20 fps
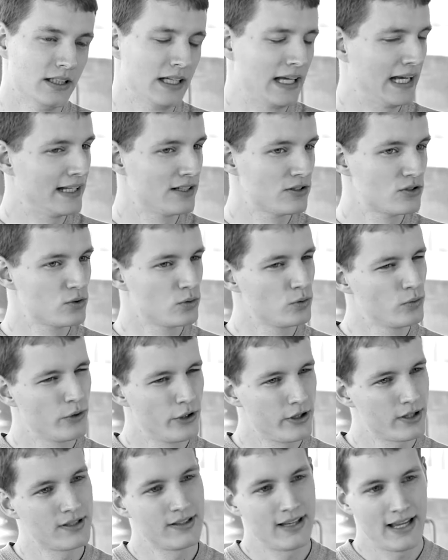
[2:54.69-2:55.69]
and to
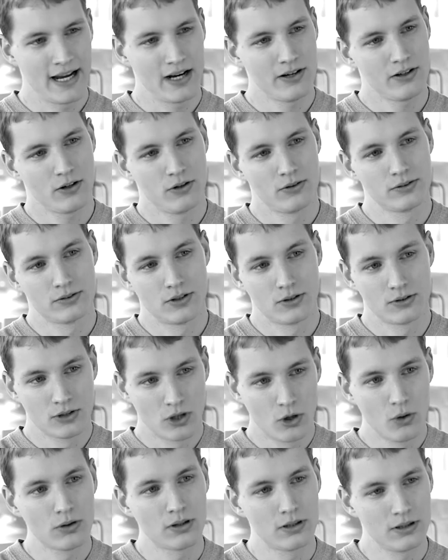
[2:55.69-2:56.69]
work there on
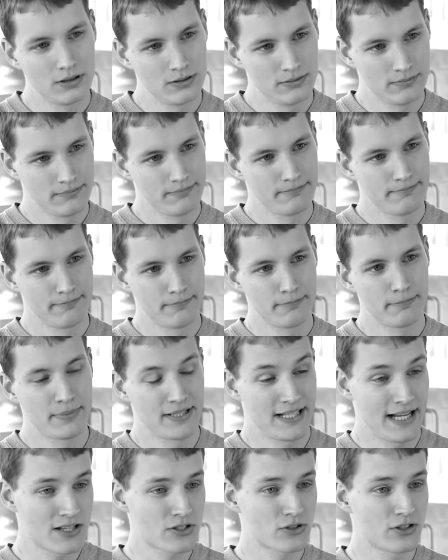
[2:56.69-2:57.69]
local
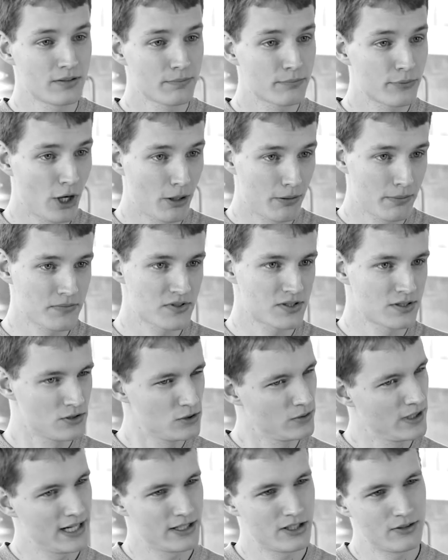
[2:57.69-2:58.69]
pedestrian problems
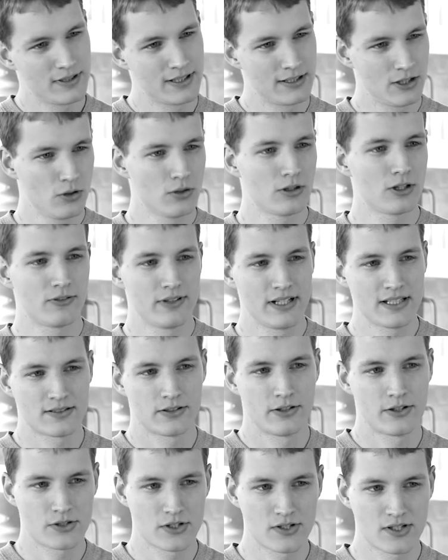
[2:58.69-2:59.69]
together with local
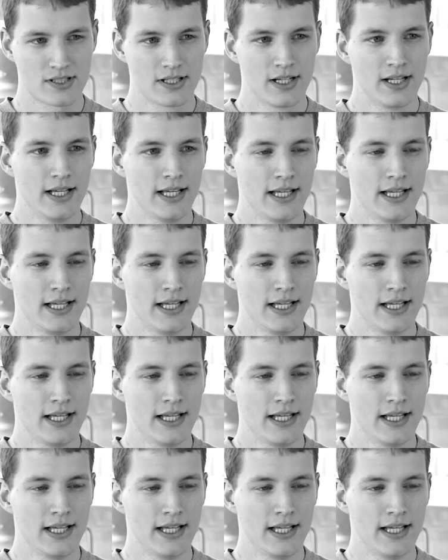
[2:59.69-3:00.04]
researchers.